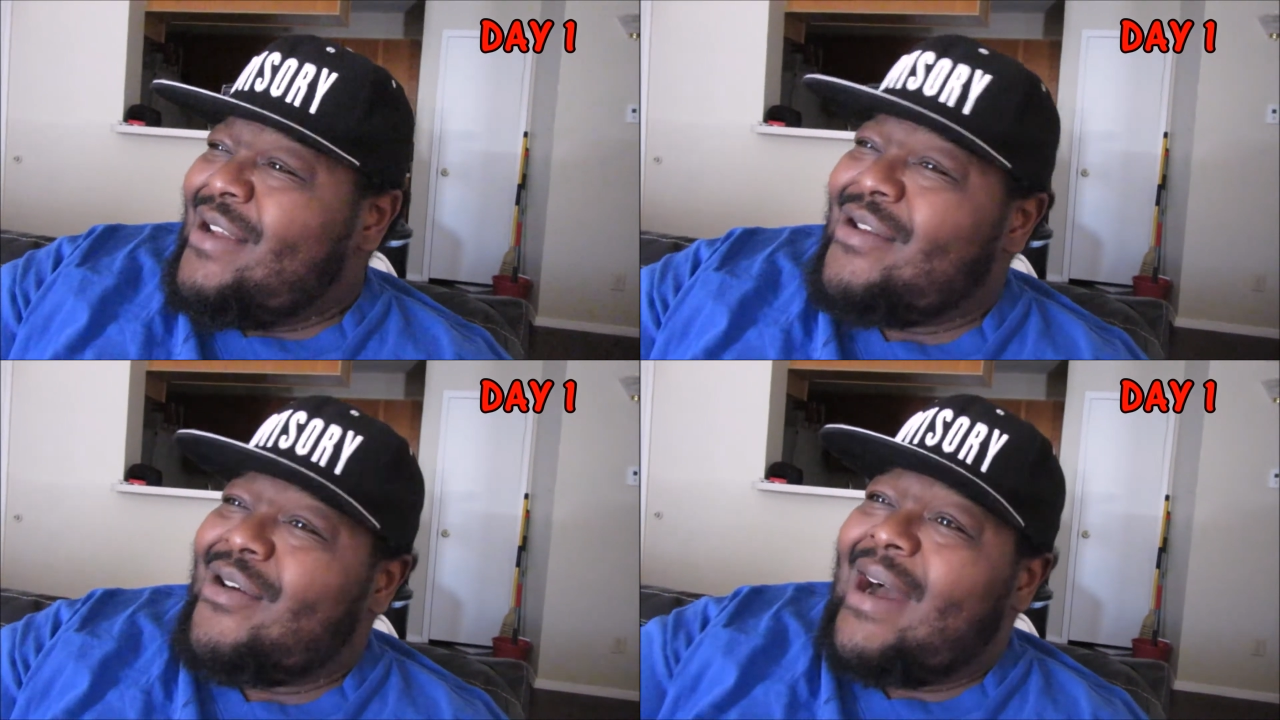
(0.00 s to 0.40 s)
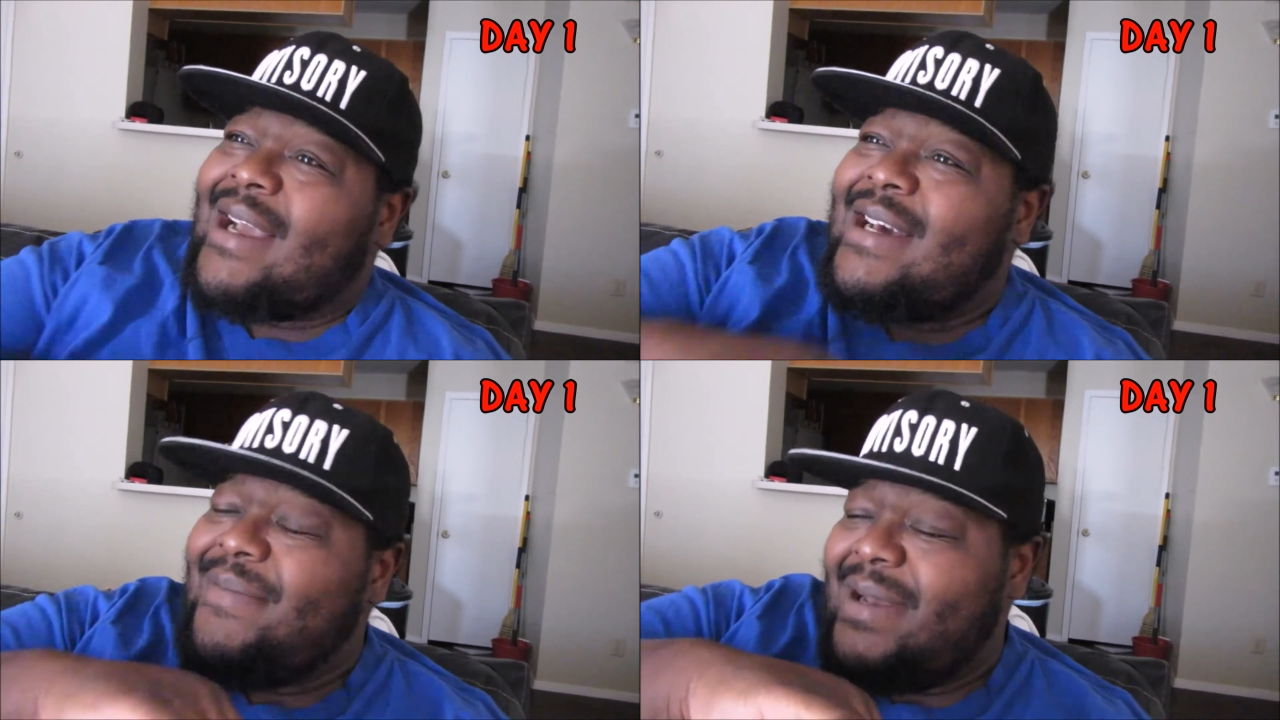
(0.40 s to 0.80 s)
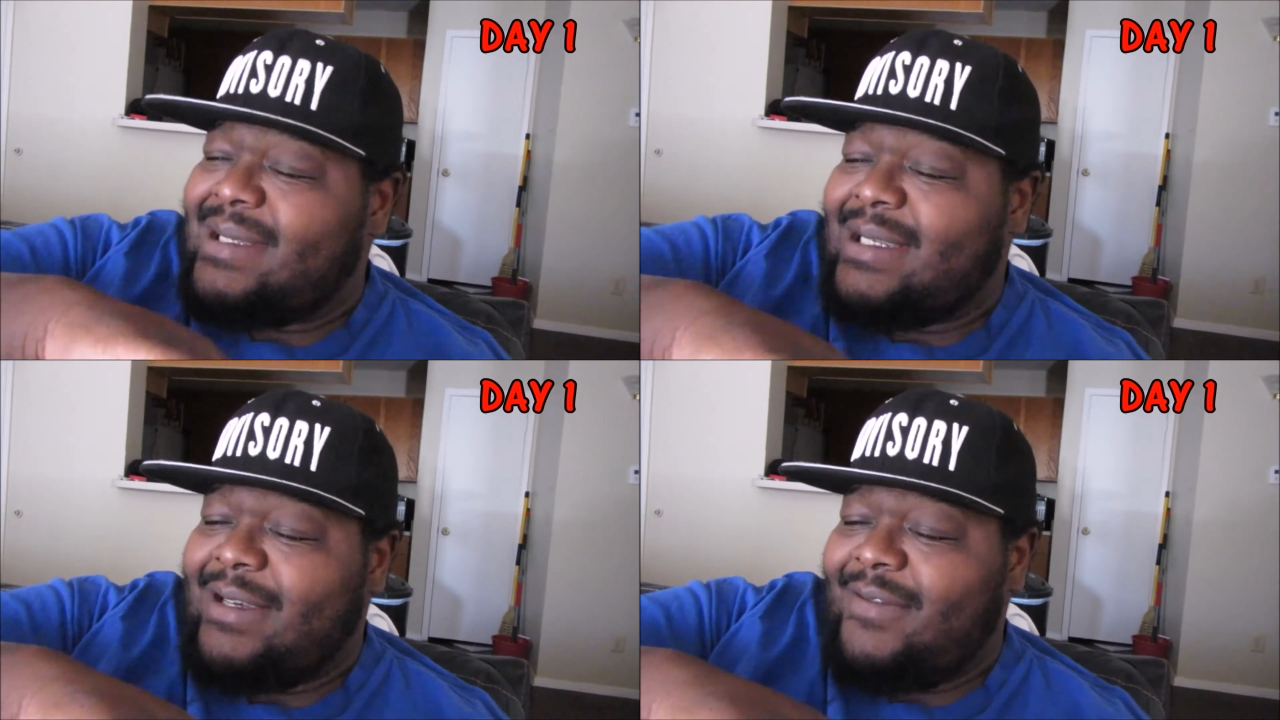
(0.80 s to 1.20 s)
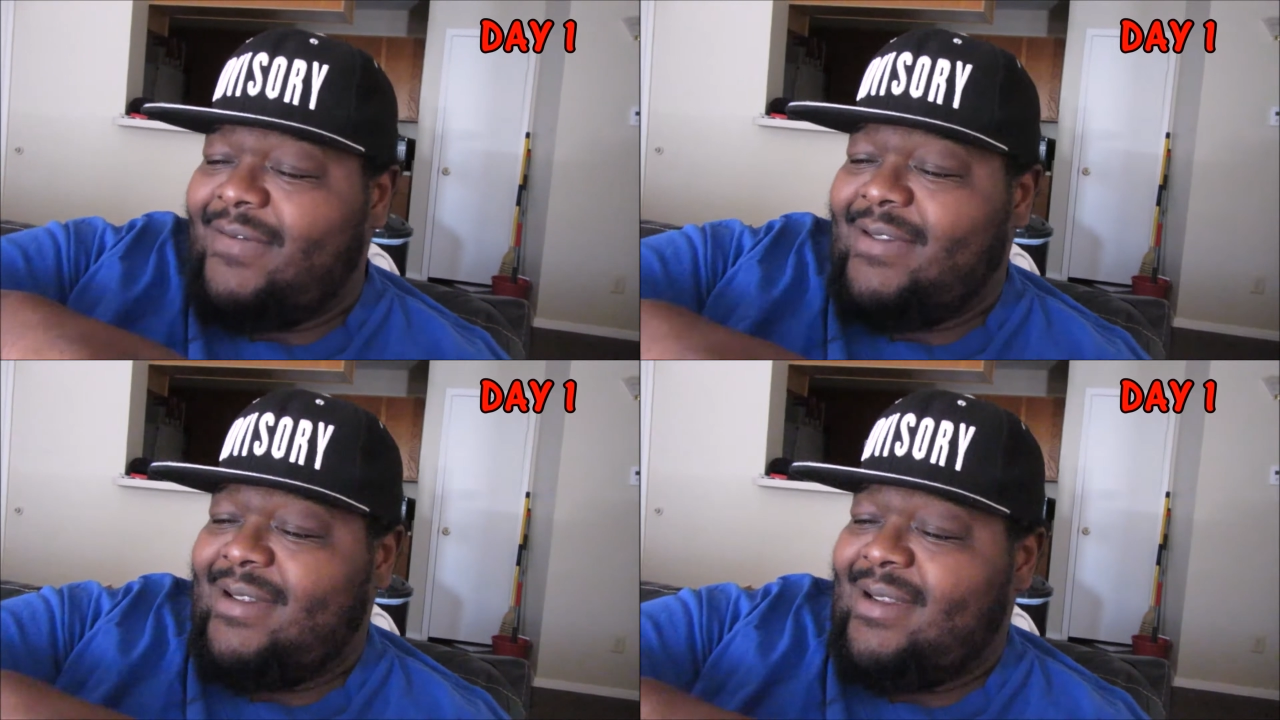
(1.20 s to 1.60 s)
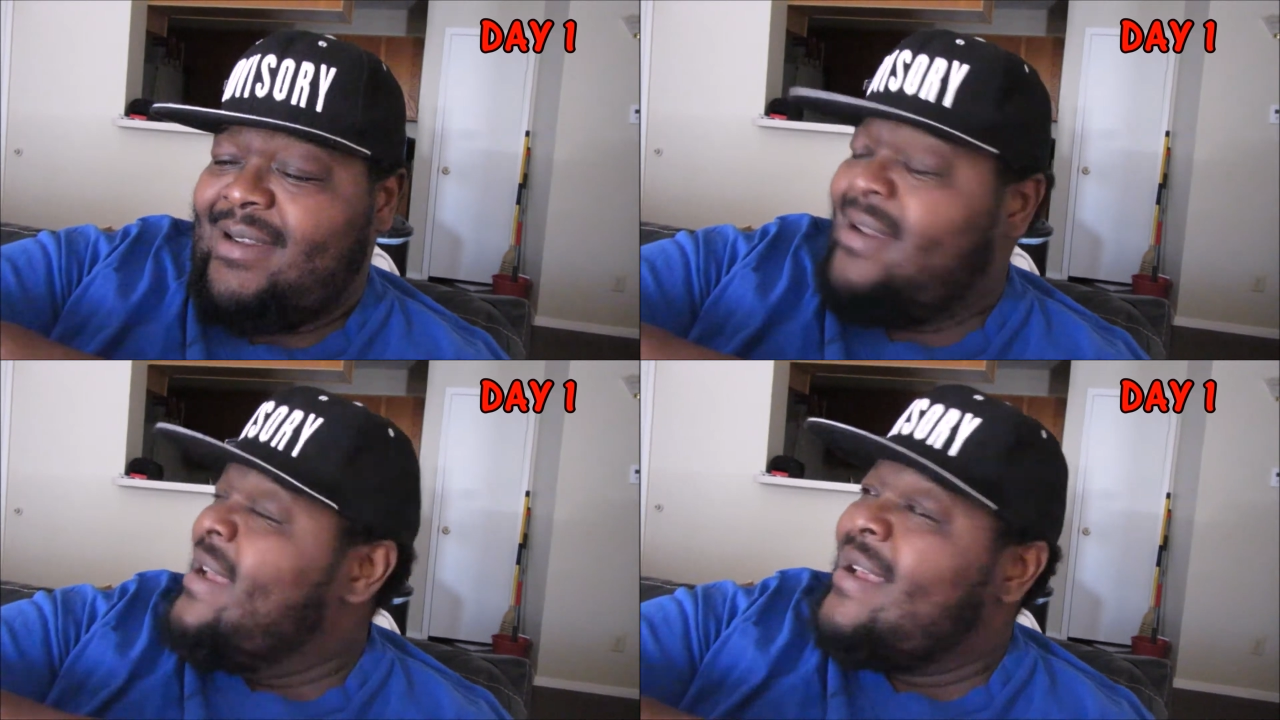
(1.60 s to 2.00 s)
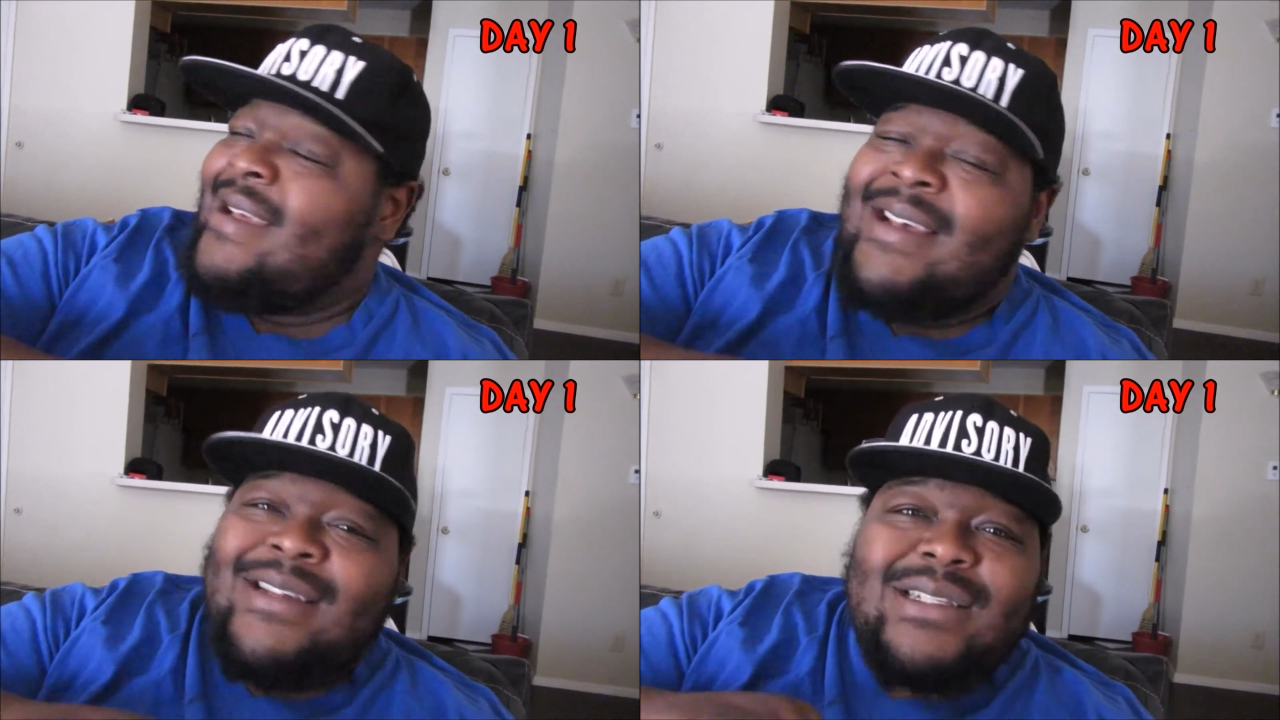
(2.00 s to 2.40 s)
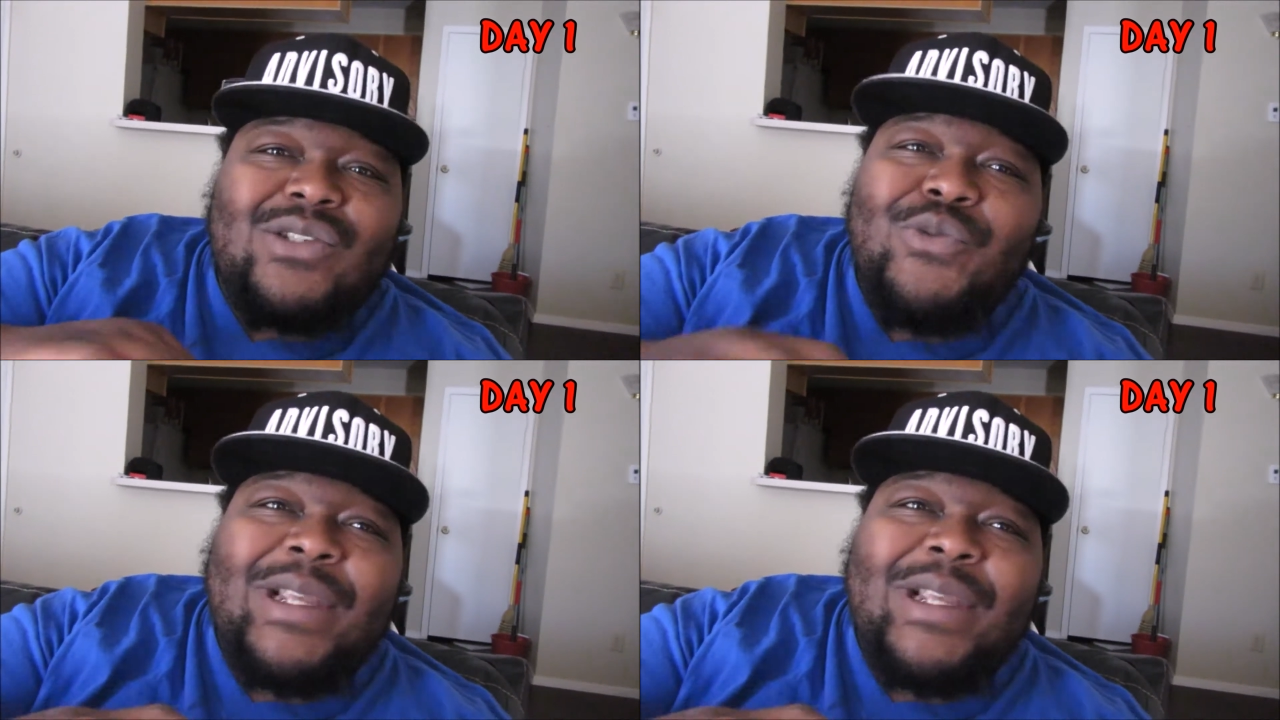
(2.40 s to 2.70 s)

You know, I cut myself two